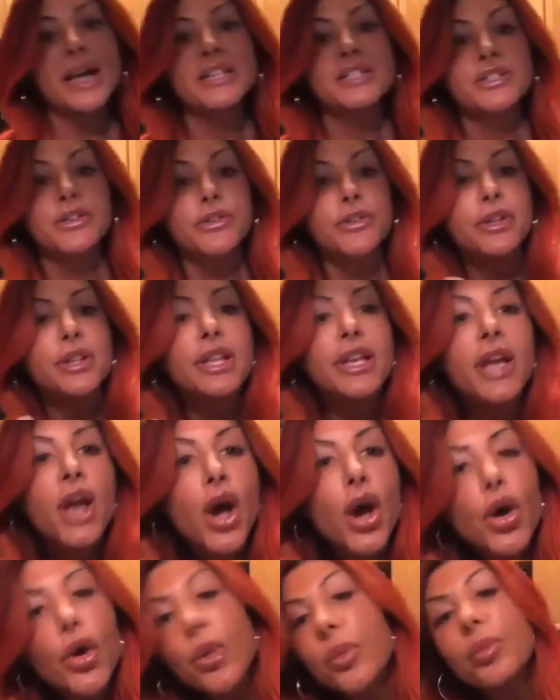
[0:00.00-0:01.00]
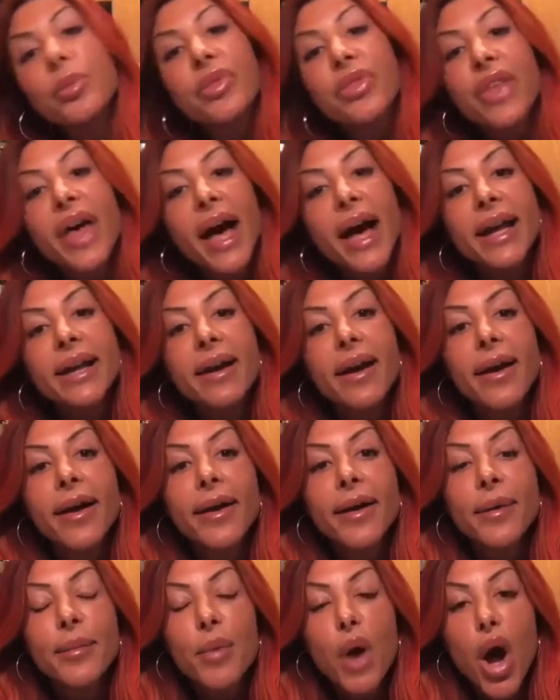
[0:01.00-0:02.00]
I certainly hope that
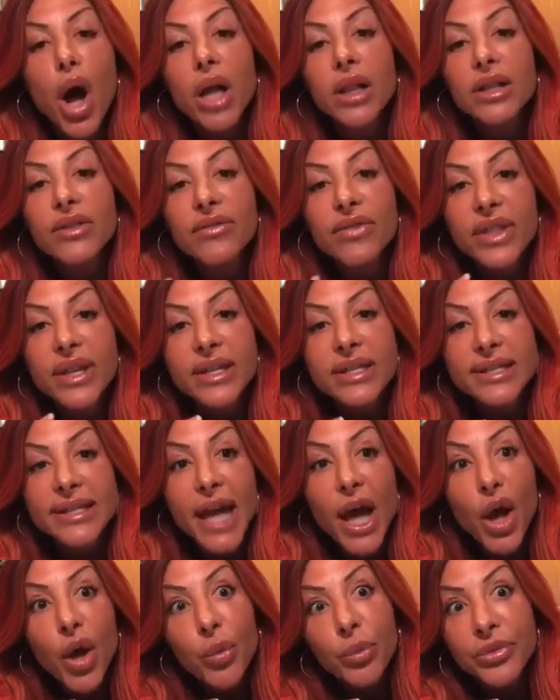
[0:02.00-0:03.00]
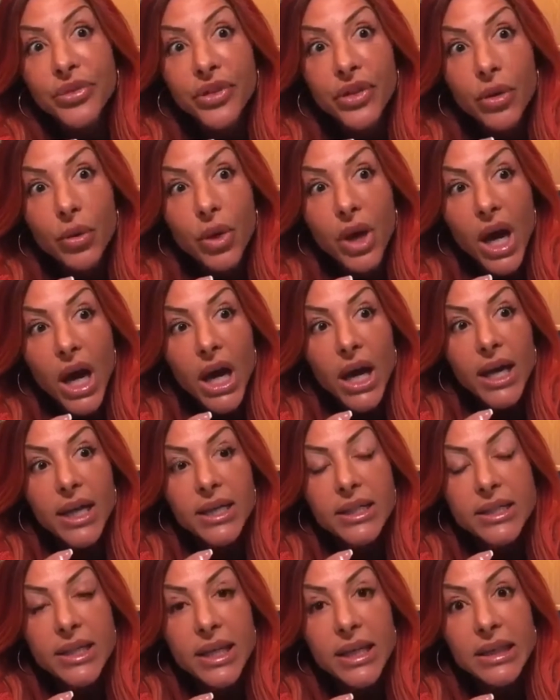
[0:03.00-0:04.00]
um, all of this helps you
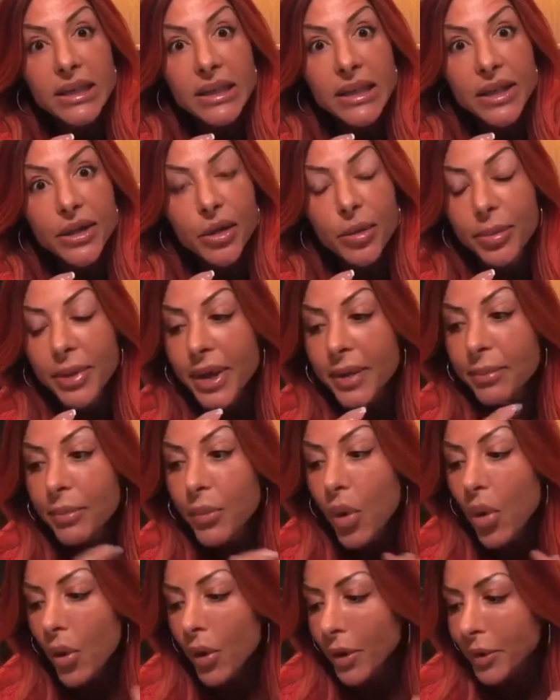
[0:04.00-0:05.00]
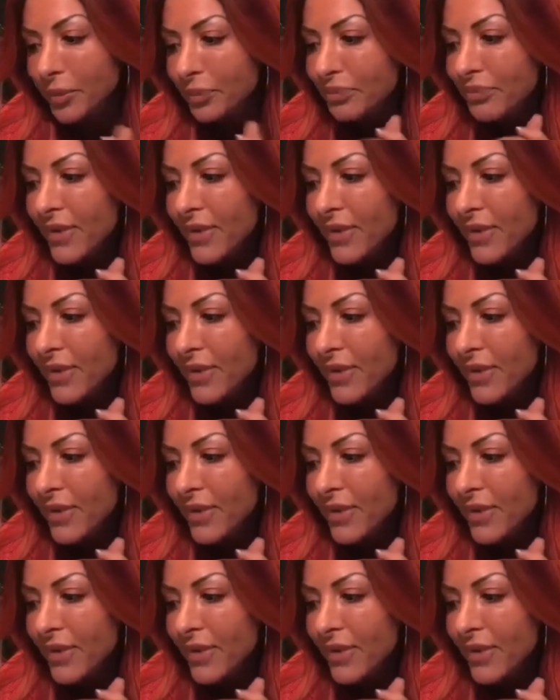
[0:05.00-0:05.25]
guys a little bit more.